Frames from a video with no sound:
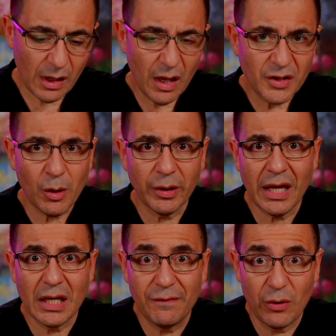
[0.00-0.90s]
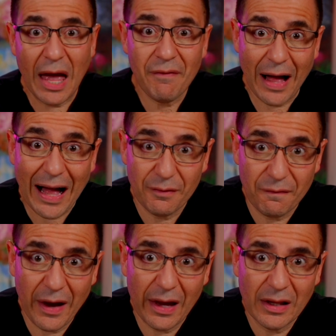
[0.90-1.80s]
So again, if you have heart
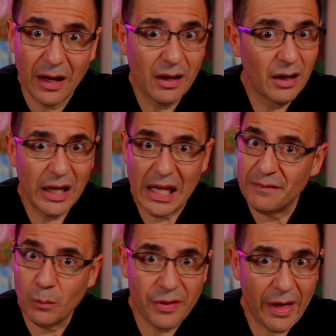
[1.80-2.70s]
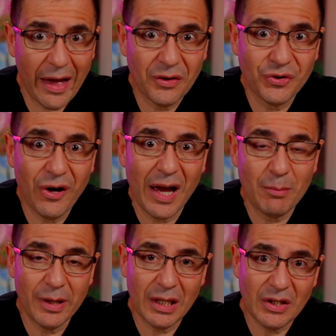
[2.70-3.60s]
failure, even without
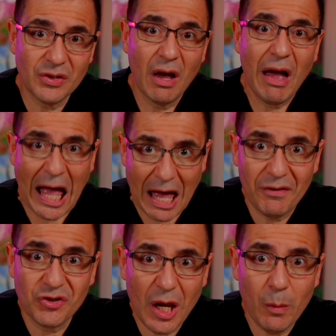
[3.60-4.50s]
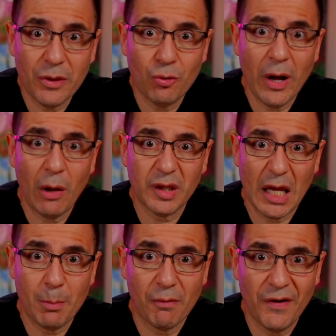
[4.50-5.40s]
diabetes, have a chat with your
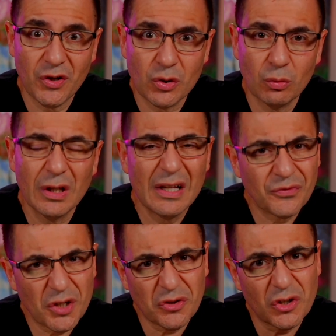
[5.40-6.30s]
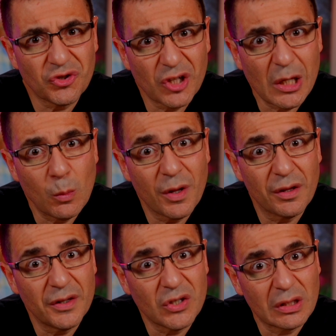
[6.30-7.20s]
healthcare professional just to see whether
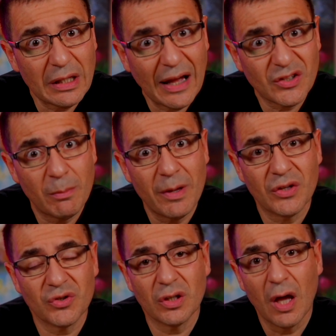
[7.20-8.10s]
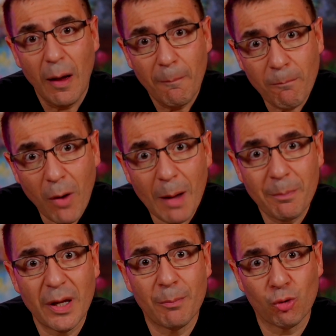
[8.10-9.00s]
this class of medicine might
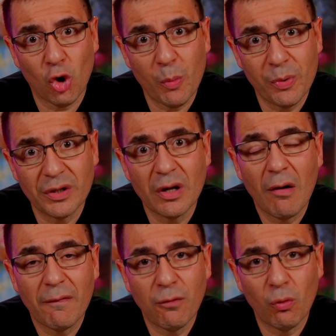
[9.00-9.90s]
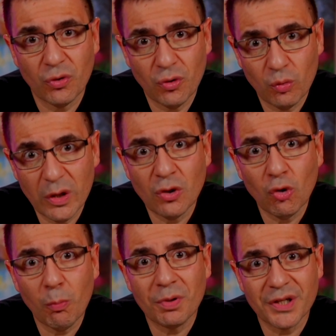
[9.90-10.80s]
be appropriate for you in
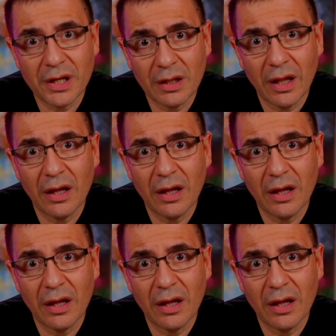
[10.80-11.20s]
your particular